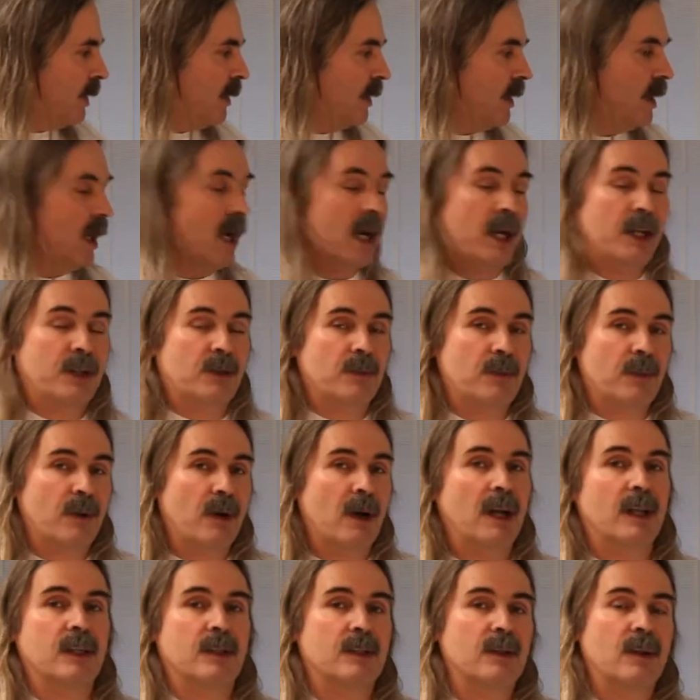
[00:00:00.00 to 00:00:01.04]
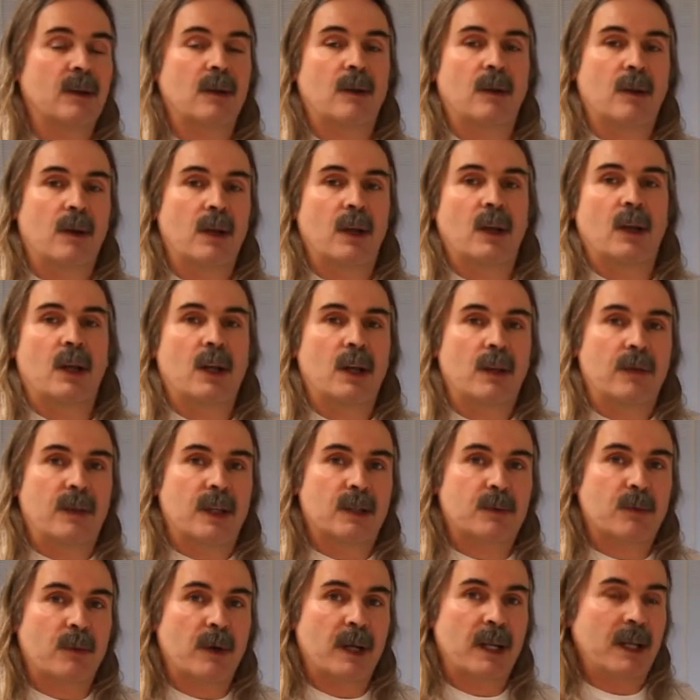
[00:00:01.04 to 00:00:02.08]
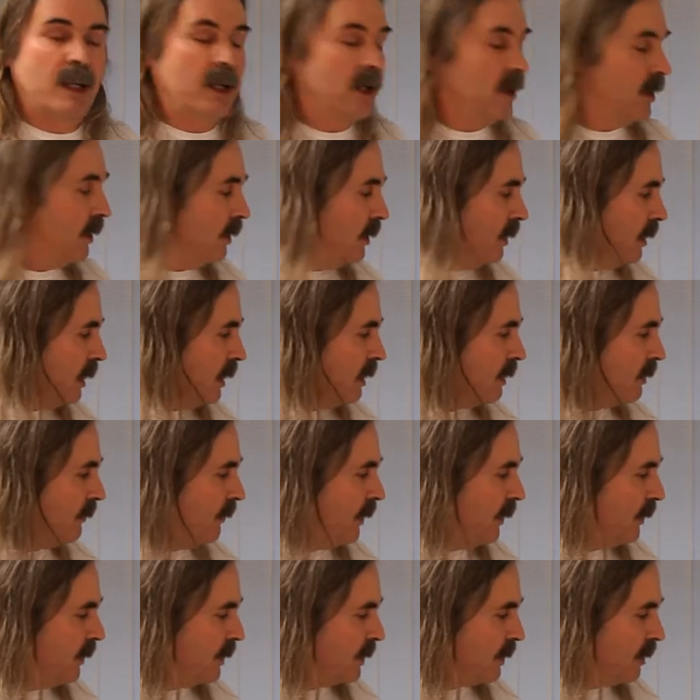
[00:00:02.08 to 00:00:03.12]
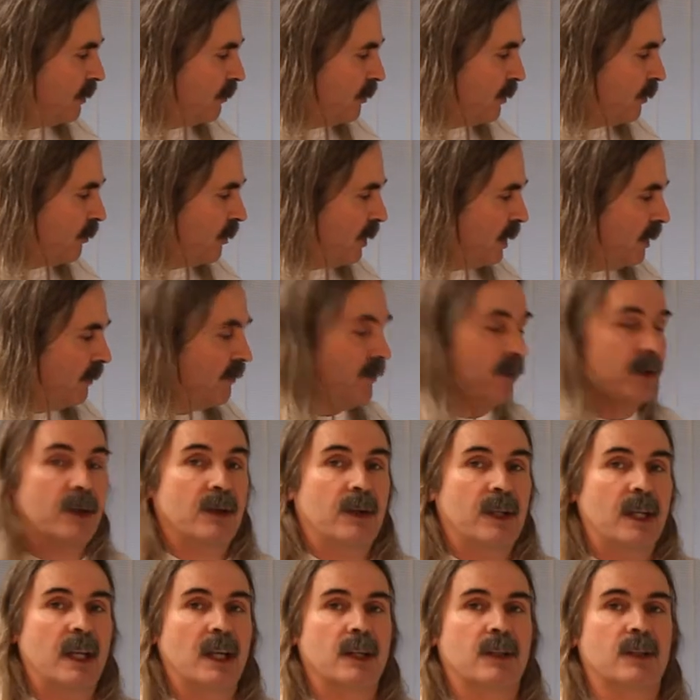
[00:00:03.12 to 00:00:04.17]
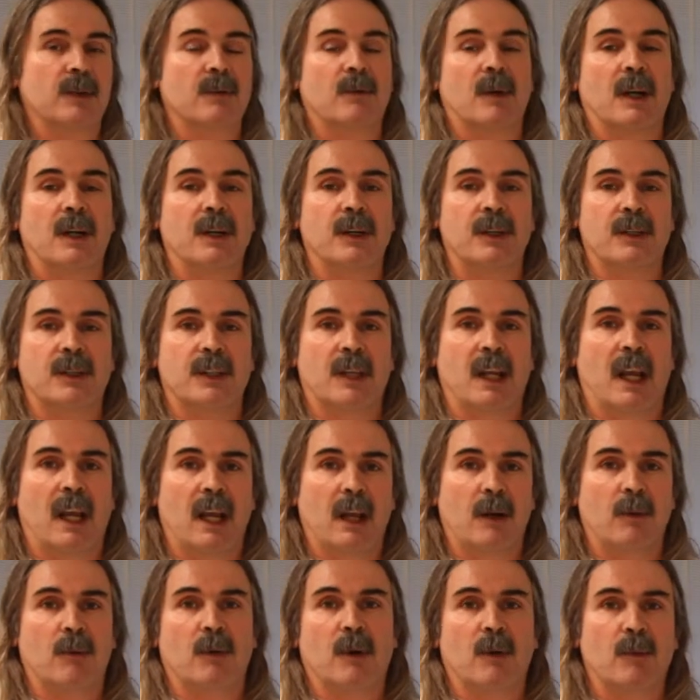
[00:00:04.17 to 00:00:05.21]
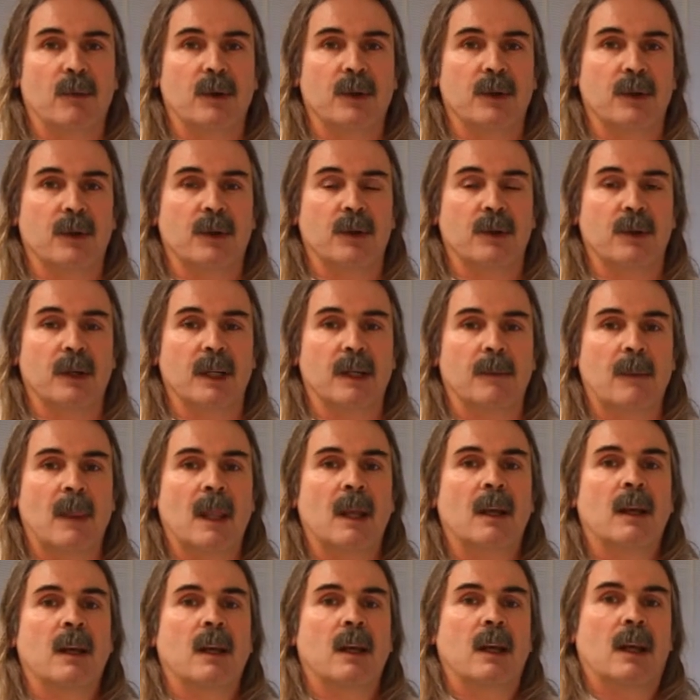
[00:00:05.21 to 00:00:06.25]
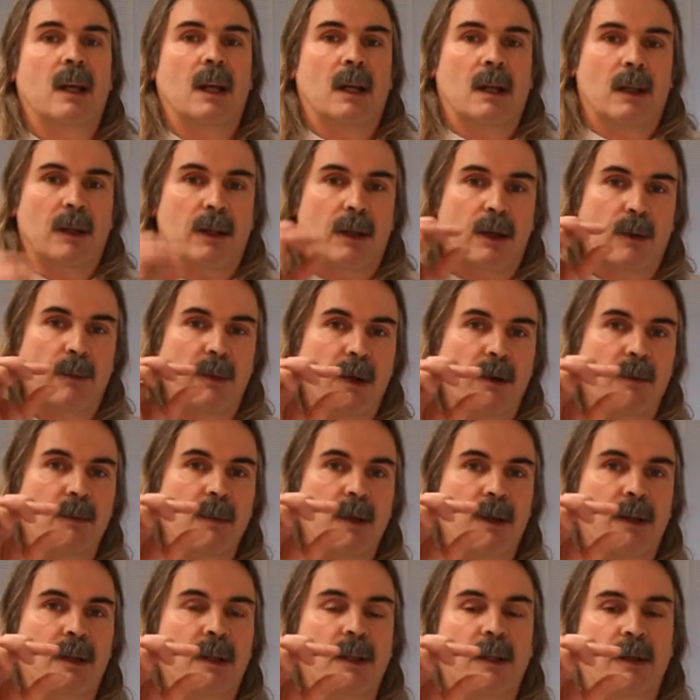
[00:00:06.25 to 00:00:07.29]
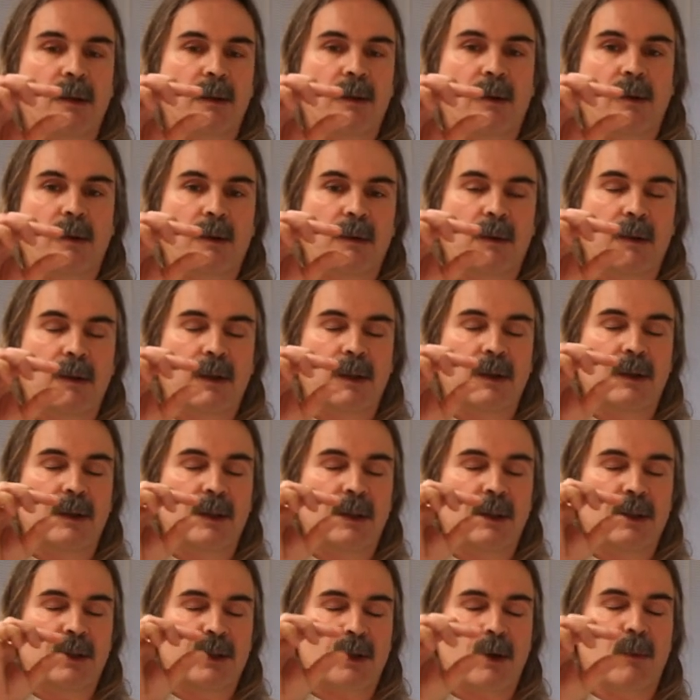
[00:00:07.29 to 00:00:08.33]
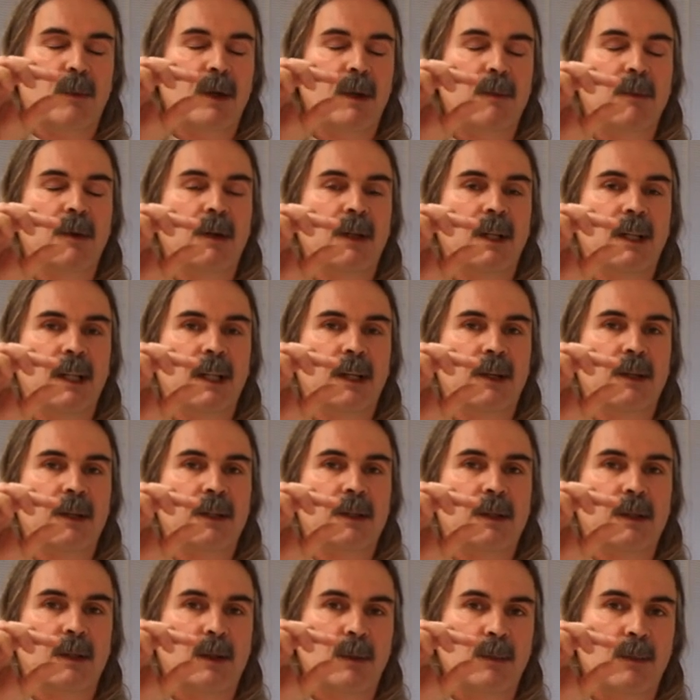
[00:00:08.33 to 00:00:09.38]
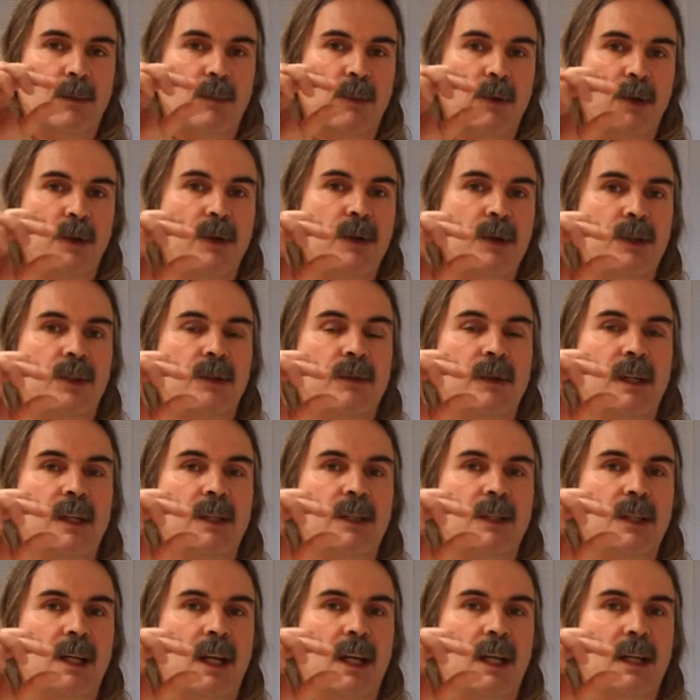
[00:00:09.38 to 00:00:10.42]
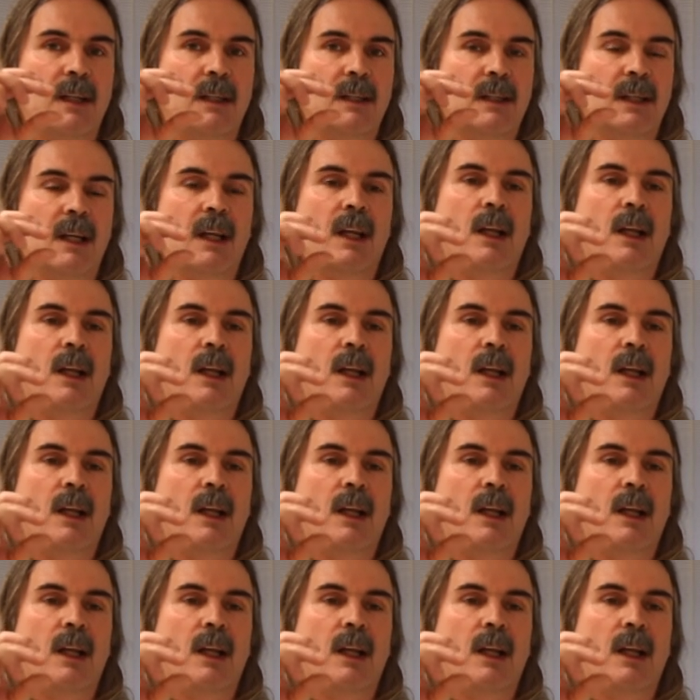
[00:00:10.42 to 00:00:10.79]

hydroponics, this way here is a very simple way for you to get to understand what we're doing. A little bit of so many milliliters per nutrient change.